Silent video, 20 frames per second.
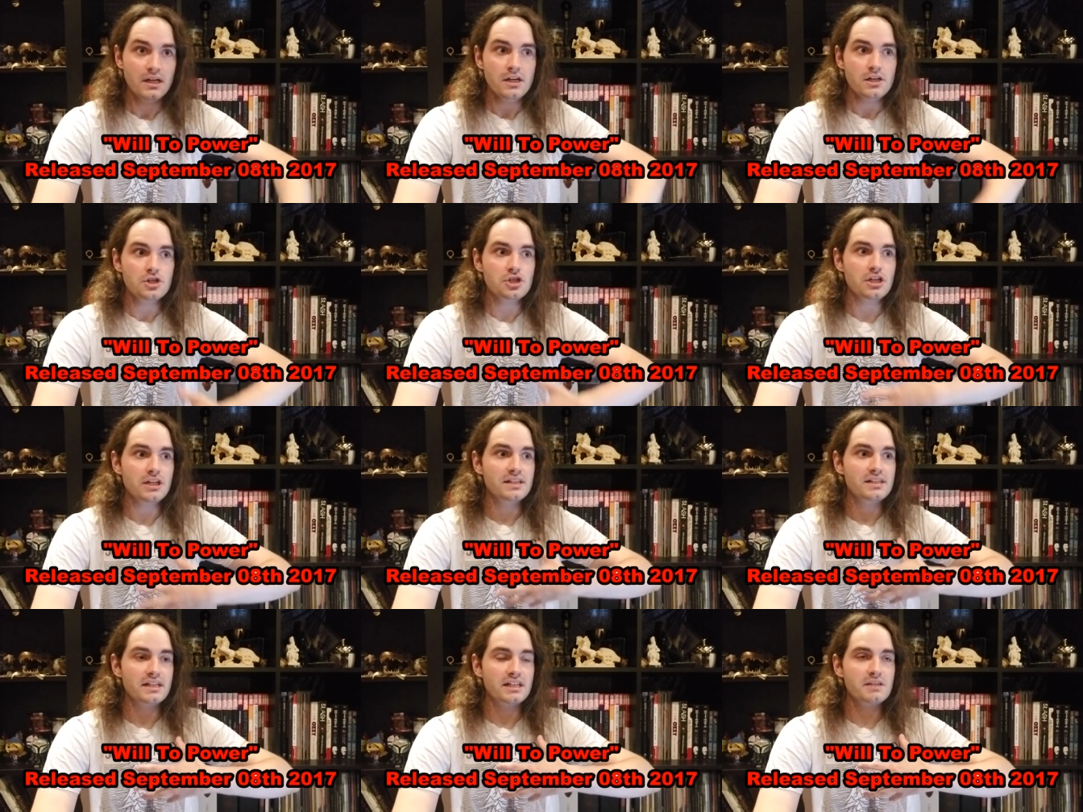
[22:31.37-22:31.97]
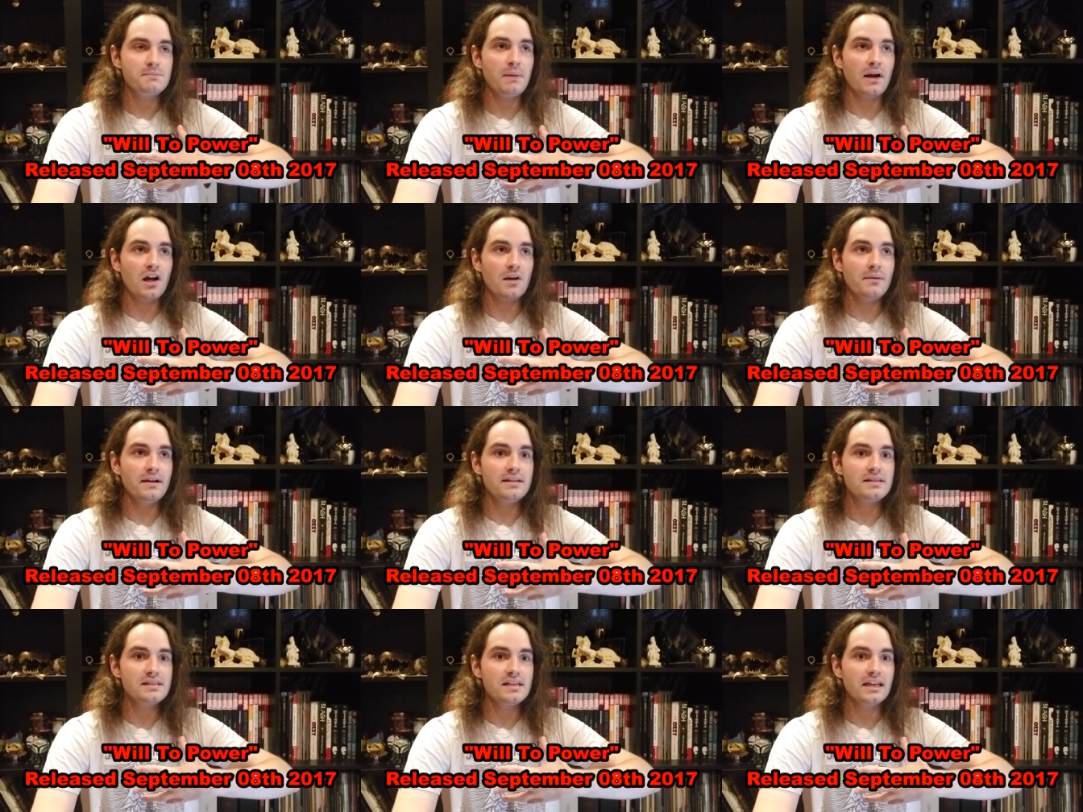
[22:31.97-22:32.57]
She's
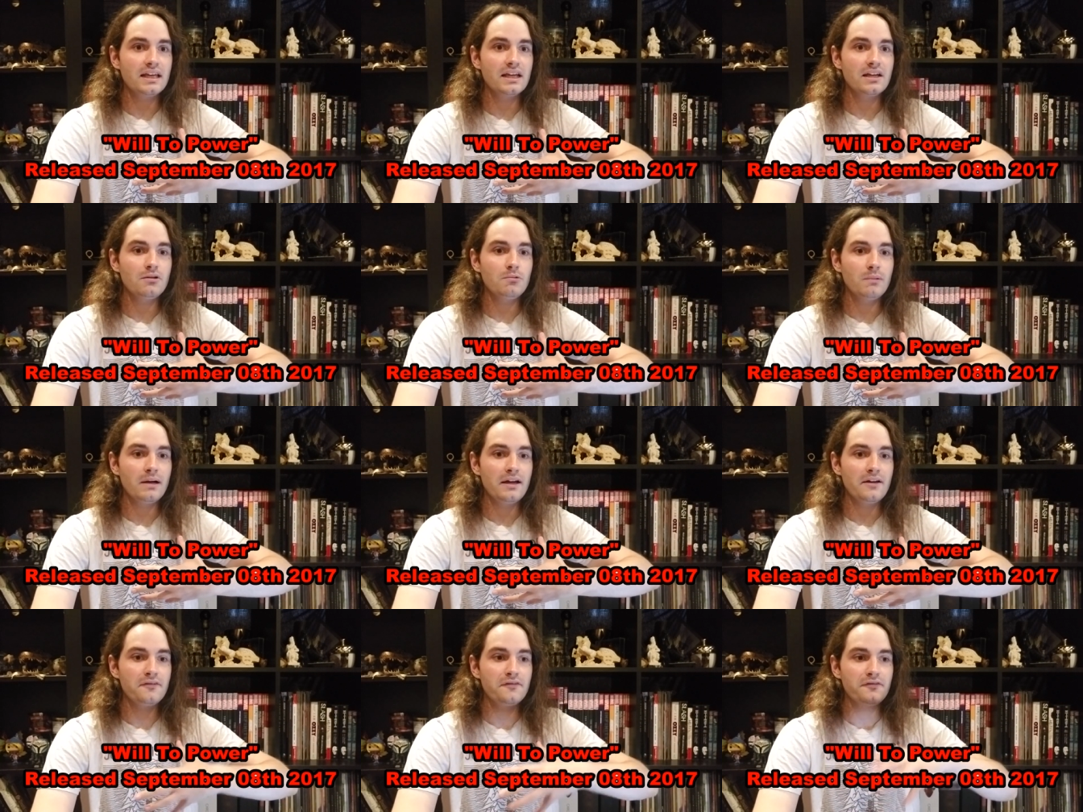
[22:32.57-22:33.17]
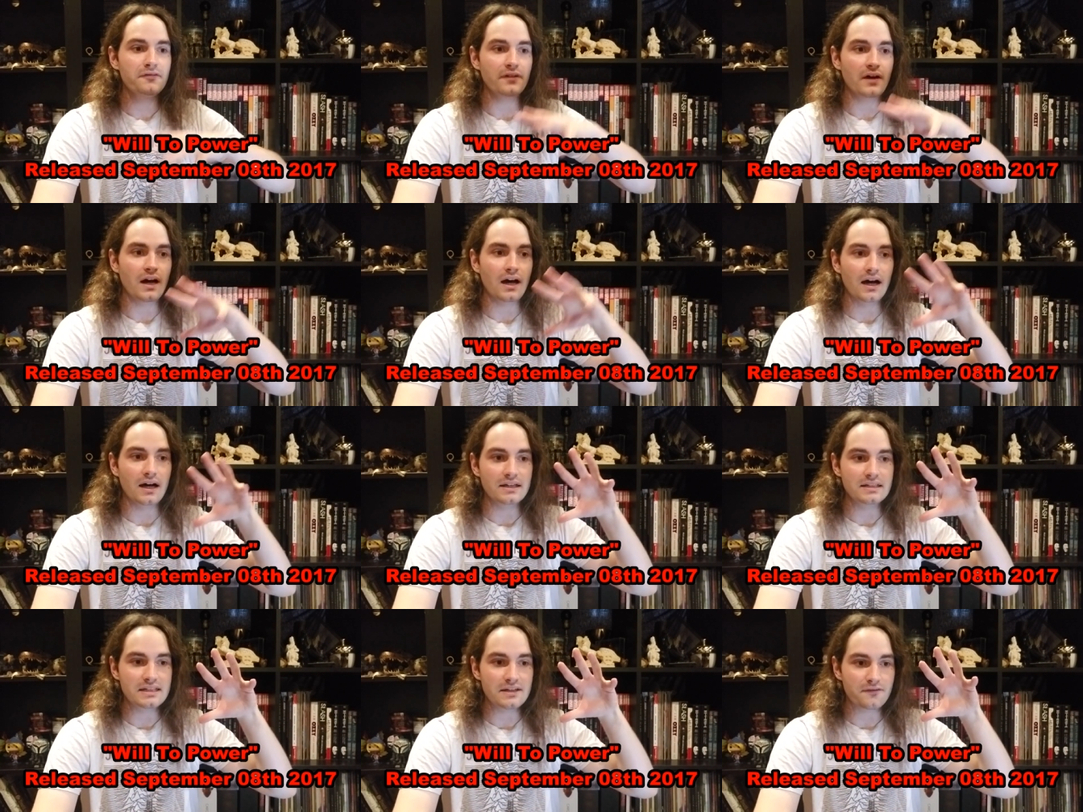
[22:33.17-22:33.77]
experimenting with
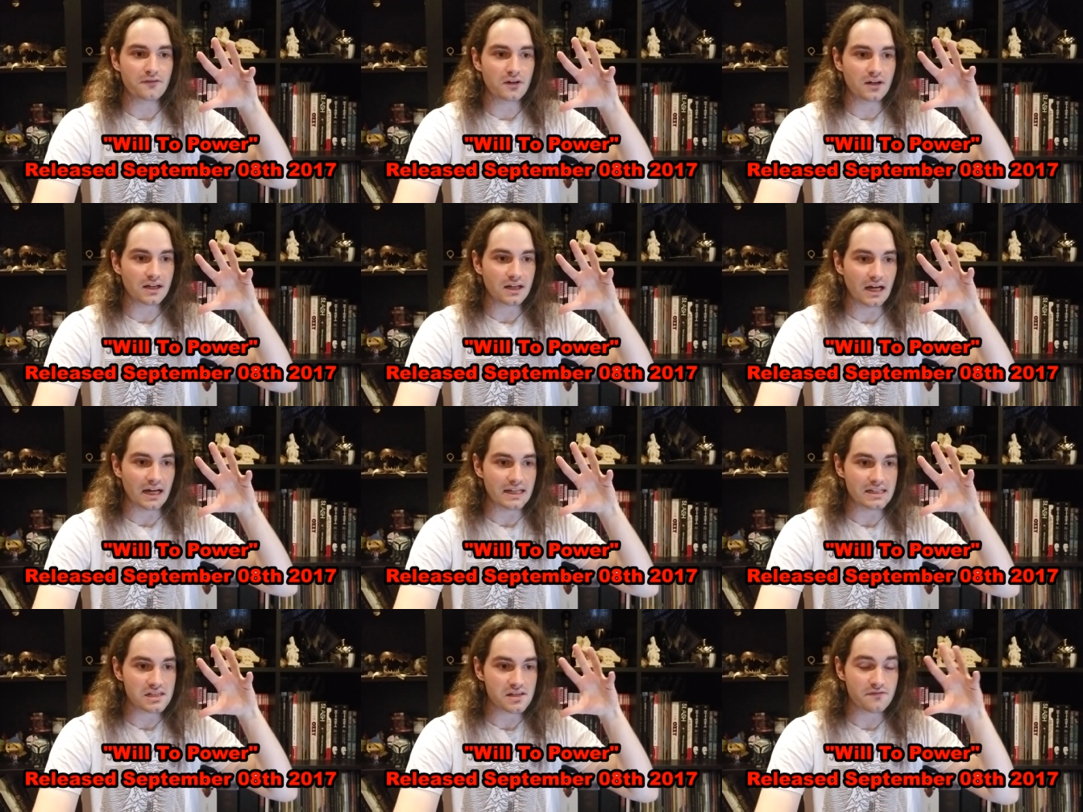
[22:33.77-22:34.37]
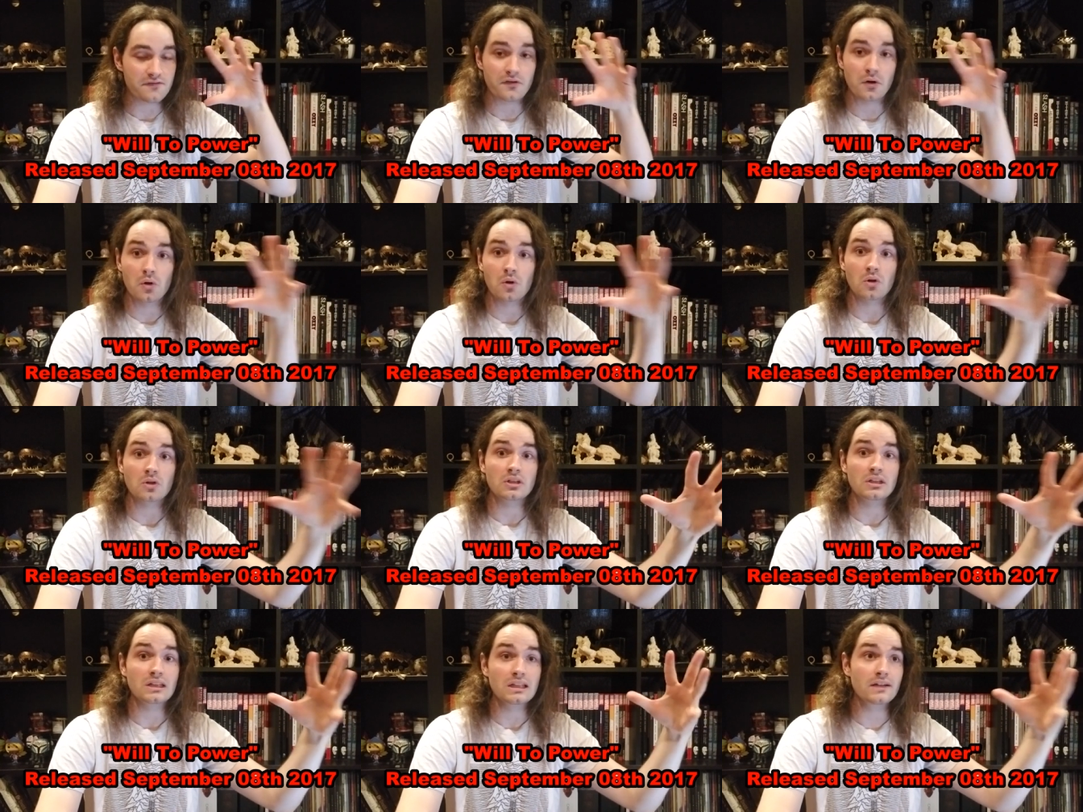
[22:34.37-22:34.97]
uh, different kinds of
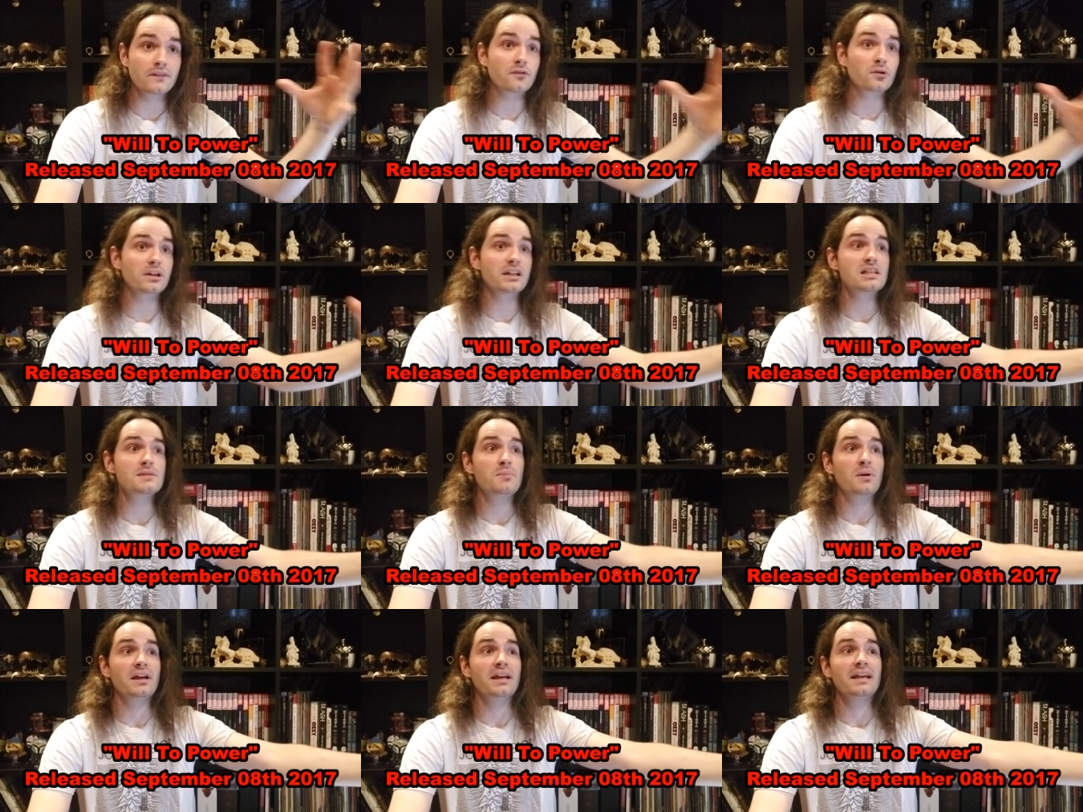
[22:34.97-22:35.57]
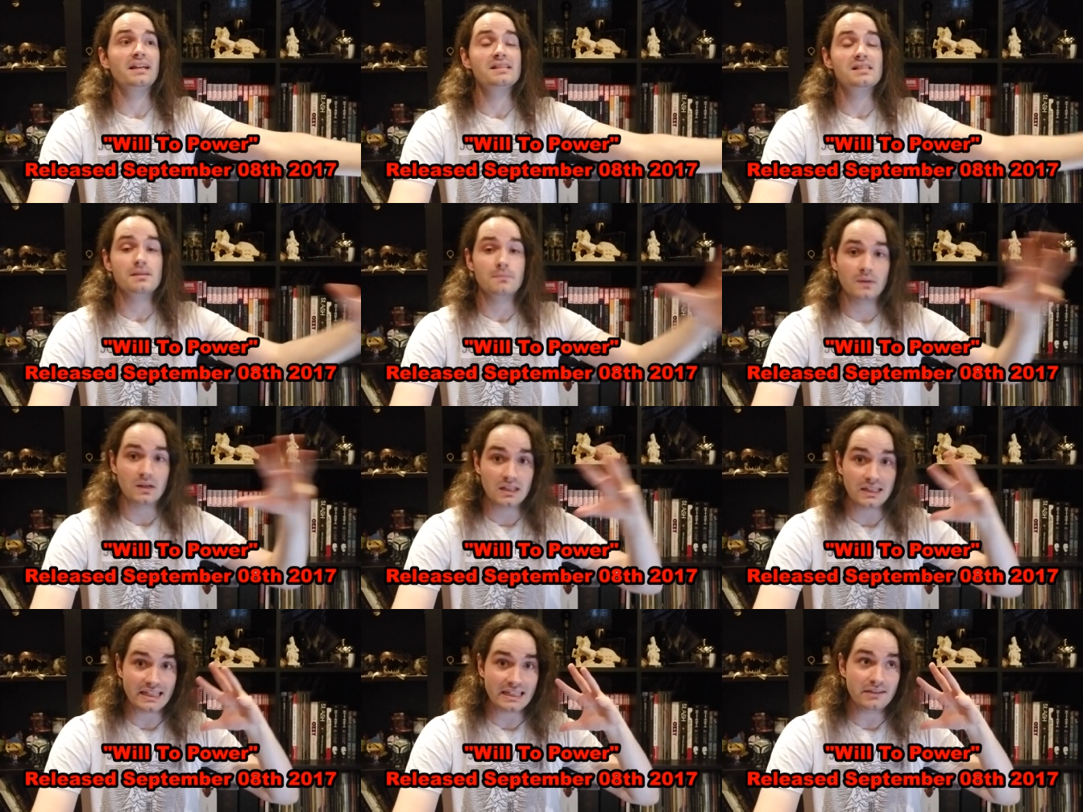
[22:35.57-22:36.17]
vocal deliveries, bringing in some
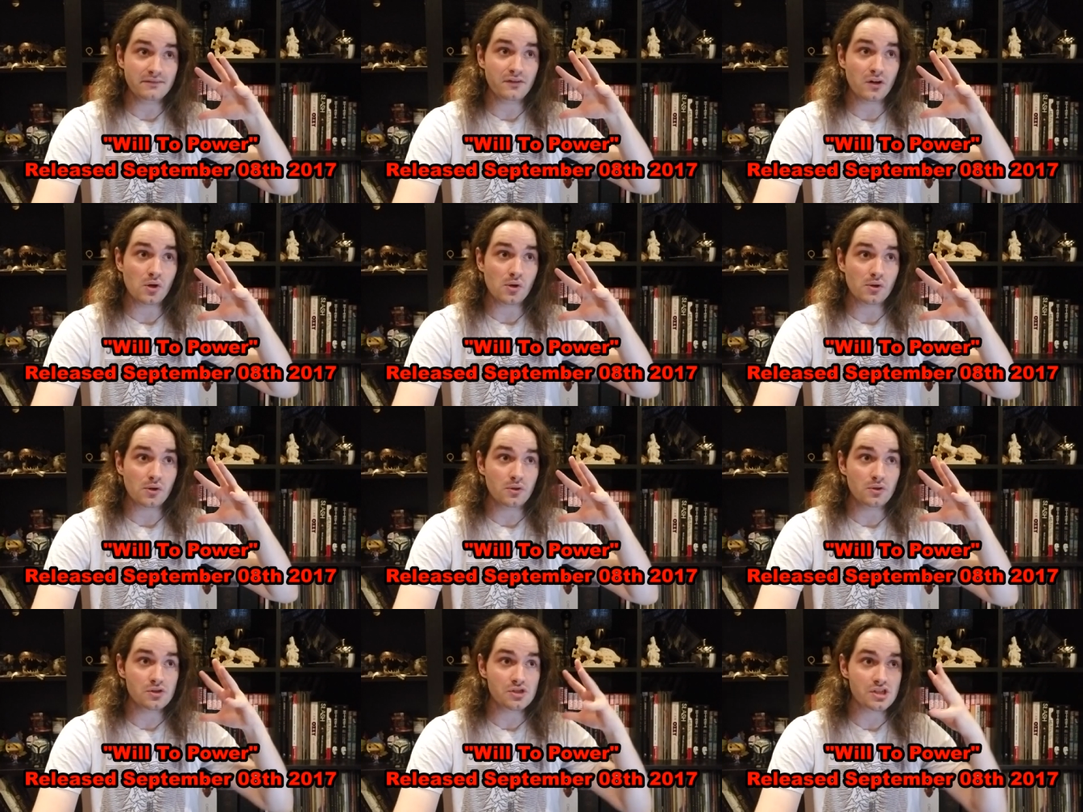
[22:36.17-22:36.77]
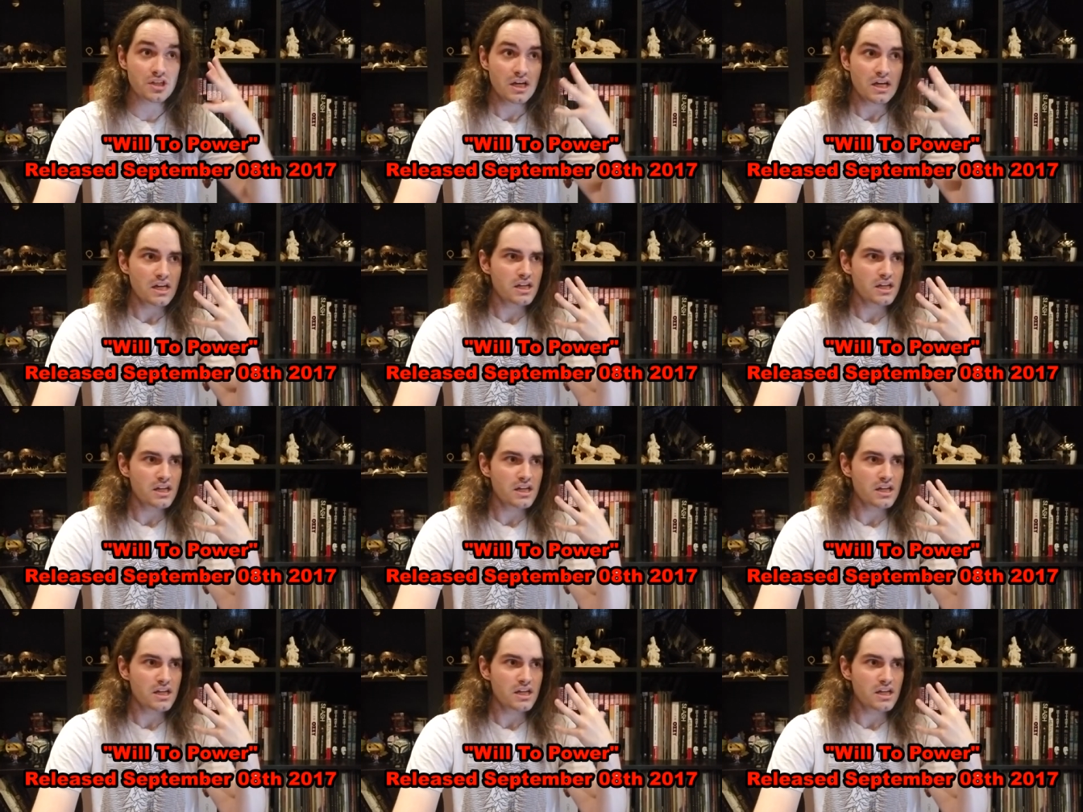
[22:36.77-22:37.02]
clean vocals.